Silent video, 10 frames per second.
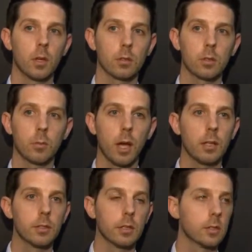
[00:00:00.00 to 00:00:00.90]
some
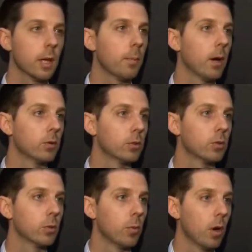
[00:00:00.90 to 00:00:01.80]
guys that step out and
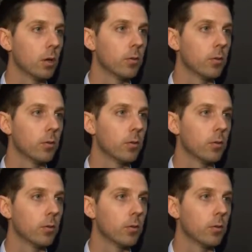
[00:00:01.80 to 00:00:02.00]
shoot the ball,